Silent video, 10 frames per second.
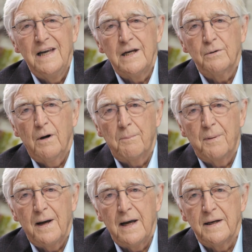He grew
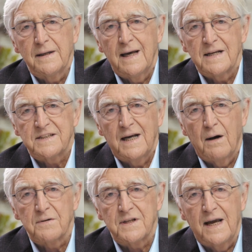up in a guest
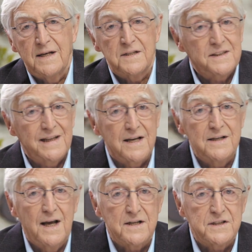house in
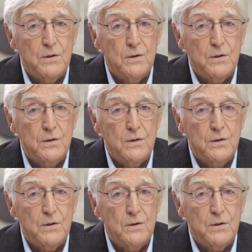Skegness.